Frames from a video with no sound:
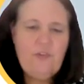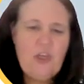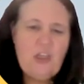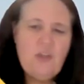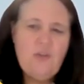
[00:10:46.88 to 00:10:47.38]
For
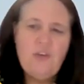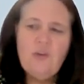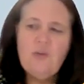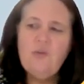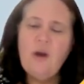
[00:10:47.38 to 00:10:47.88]
those of
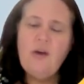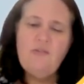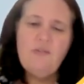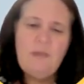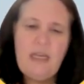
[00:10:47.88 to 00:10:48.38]
you who are
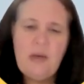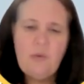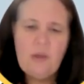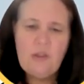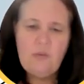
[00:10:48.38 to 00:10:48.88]
familiar
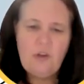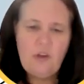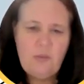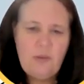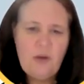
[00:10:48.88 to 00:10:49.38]
with
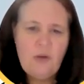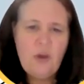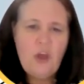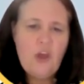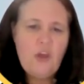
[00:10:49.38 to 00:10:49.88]
Lumio,
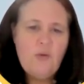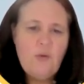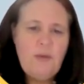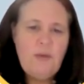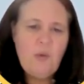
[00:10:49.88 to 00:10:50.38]
you
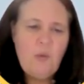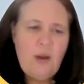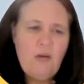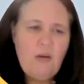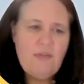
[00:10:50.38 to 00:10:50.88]
will be
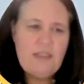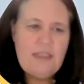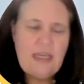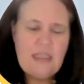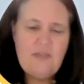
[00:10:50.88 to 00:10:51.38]
aware of
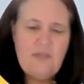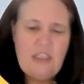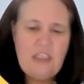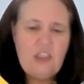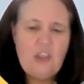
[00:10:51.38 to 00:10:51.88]
this
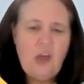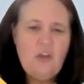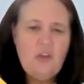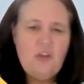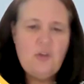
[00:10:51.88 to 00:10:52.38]
activity. So
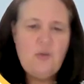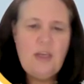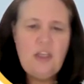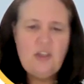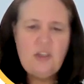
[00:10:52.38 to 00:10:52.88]
on your
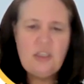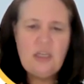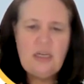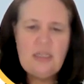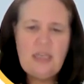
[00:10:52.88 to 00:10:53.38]
screen, you're just
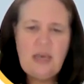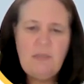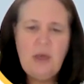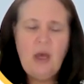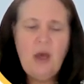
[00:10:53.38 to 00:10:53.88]
going to tap
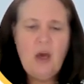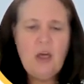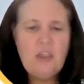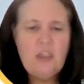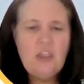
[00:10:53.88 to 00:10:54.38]
on